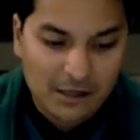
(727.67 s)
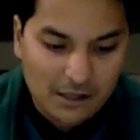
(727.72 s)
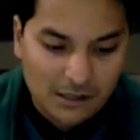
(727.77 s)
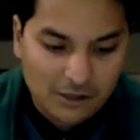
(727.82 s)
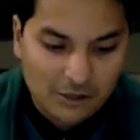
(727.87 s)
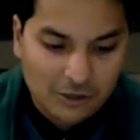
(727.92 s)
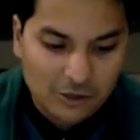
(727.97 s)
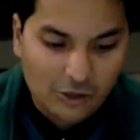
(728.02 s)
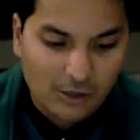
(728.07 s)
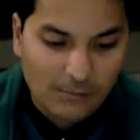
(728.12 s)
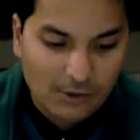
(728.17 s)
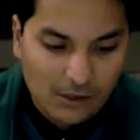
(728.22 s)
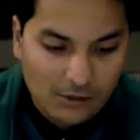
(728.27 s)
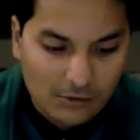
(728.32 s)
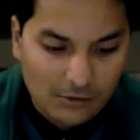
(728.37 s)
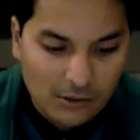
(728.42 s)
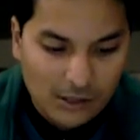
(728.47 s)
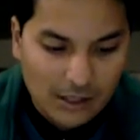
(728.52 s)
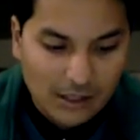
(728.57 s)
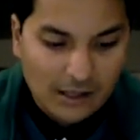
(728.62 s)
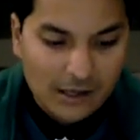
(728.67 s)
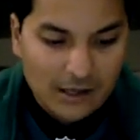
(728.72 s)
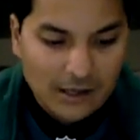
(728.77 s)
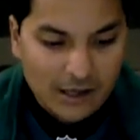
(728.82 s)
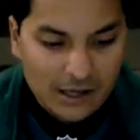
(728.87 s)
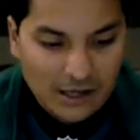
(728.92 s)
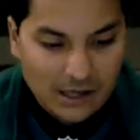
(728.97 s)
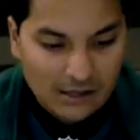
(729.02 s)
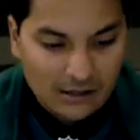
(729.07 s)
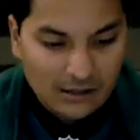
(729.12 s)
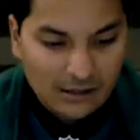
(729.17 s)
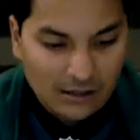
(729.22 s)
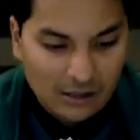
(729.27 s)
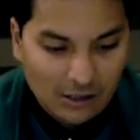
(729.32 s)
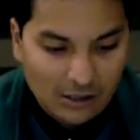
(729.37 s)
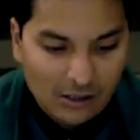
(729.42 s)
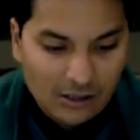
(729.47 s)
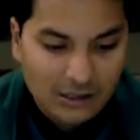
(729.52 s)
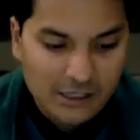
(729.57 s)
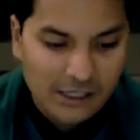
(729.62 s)
And LaShawn McCoy is in
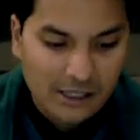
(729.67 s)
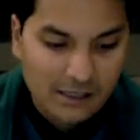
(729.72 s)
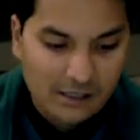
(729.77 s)
third.